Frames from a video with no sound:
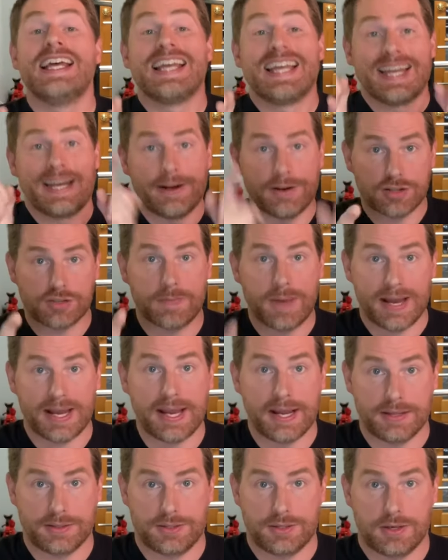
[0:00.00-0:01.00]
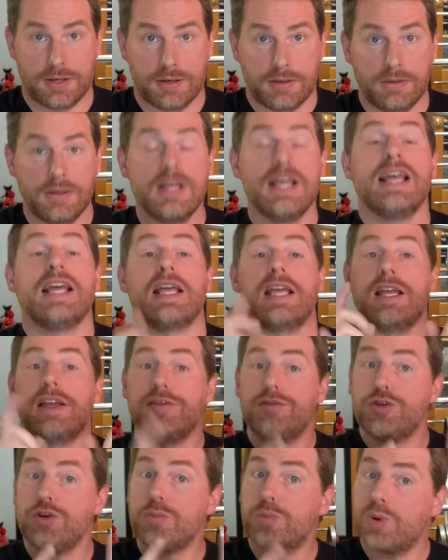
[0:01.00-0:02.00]
Here's my answer.
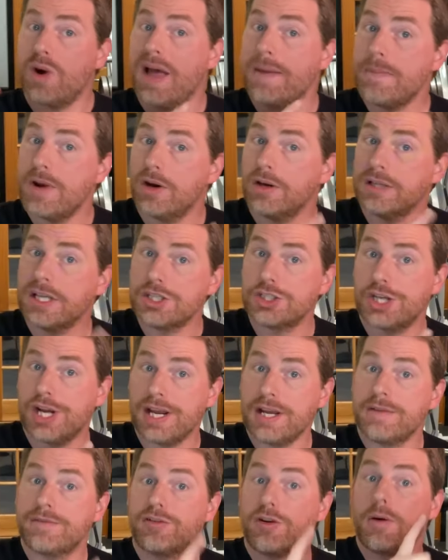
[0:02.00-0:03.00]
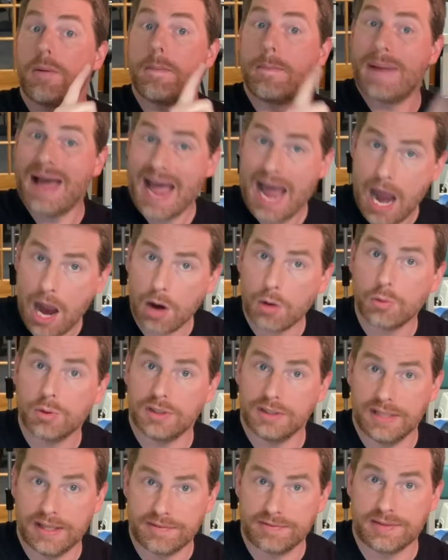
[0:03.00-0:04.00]
If you primarily train for
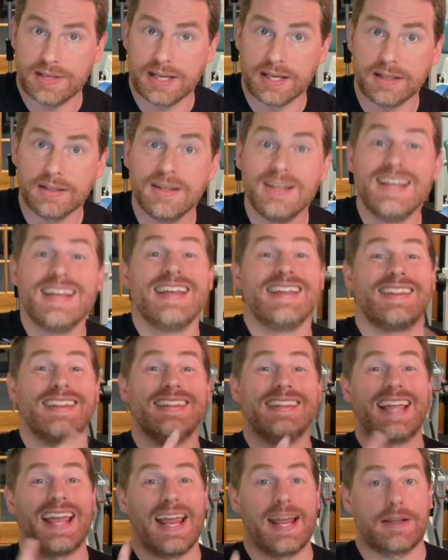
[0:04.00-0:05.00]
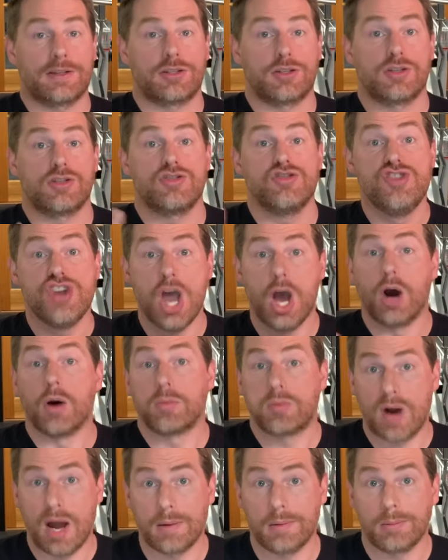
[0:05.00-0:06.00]
powerlifting, then the answer is no,
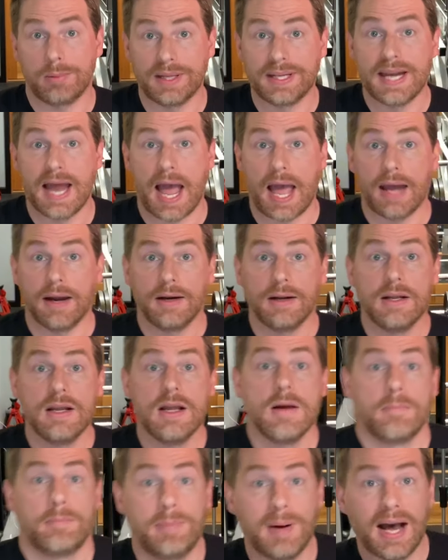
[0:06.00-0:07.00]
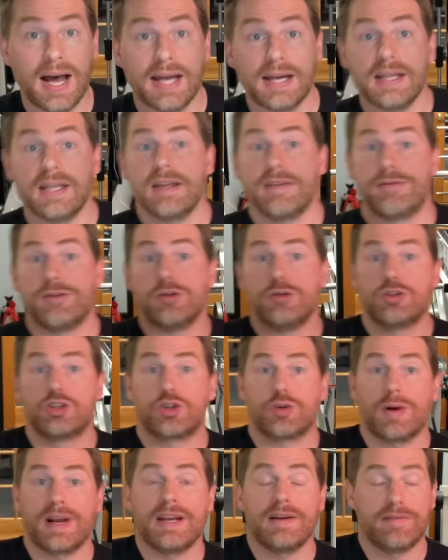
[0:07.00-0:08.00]
probably not. But if you
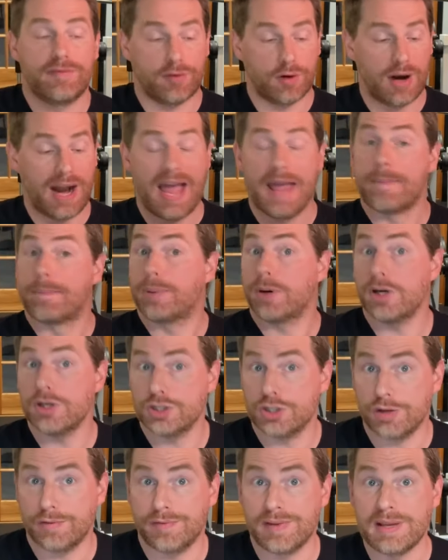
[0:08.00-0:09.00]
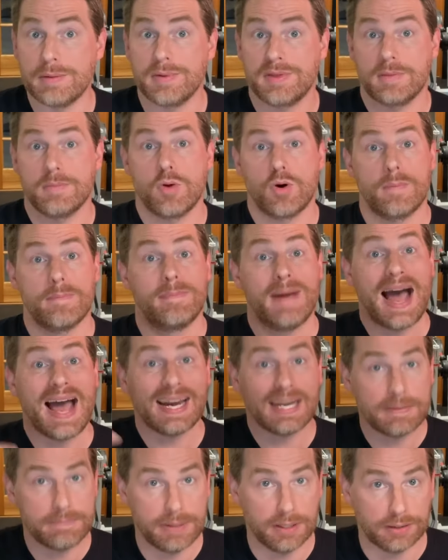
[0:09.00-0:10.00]
train for hypertrophy with a more
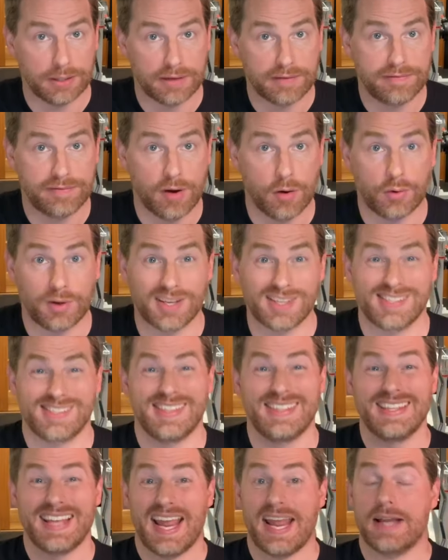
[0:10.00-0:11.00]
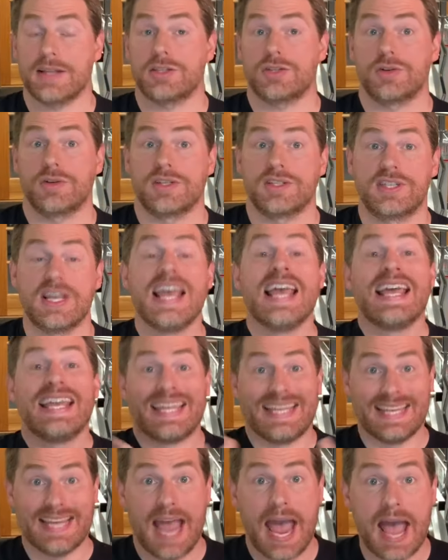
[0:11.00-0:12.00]
bodybuilding focus, then the answer is
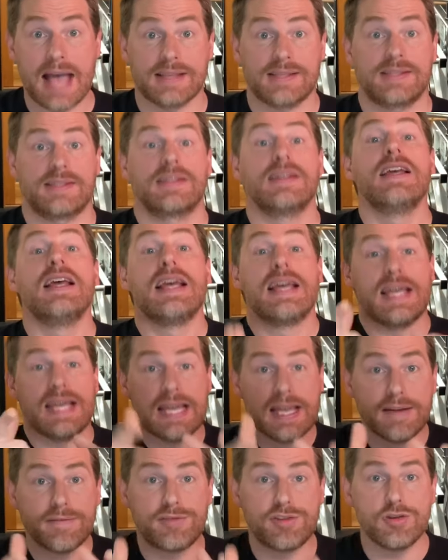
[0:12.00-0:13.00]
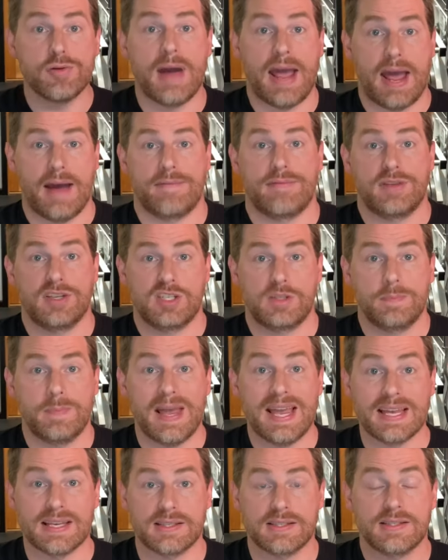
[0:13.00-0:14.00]
yes, if you have the
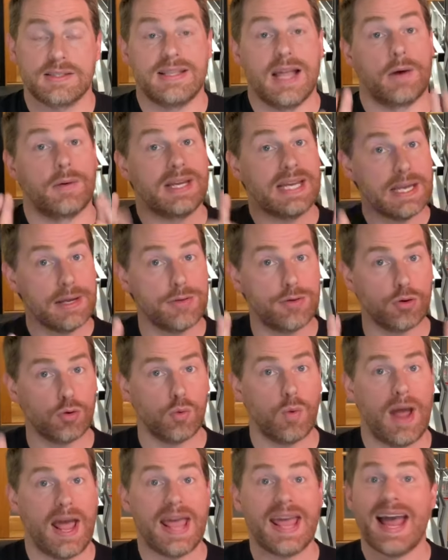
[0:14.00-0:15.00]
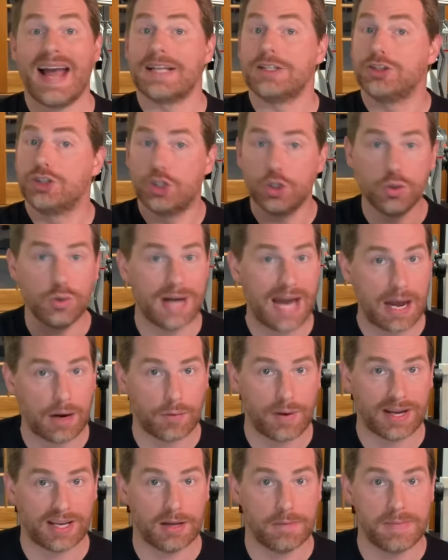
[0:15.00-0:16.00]
space. Now, either way, I do not
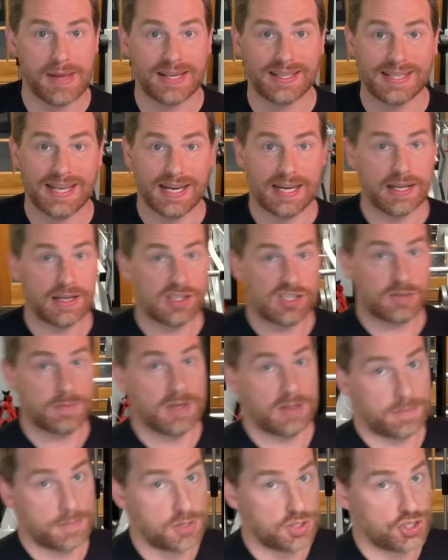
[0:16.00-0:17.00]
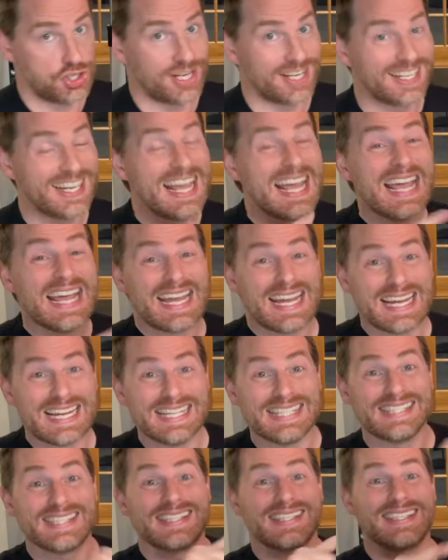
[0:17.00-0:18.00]
recommend getting a Smith machine
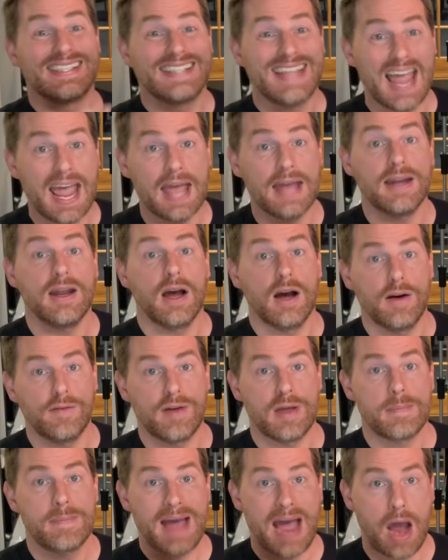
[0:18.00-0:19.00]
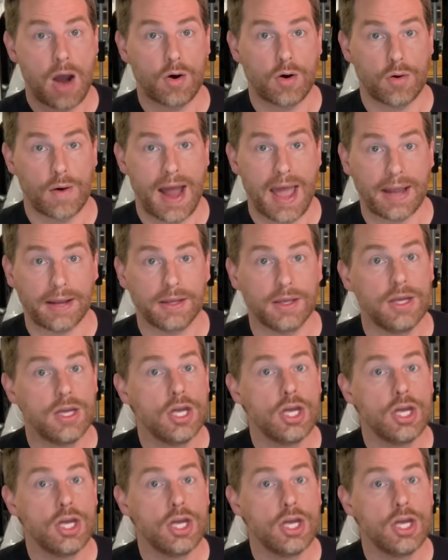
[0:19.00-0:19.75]
instead of a power rack.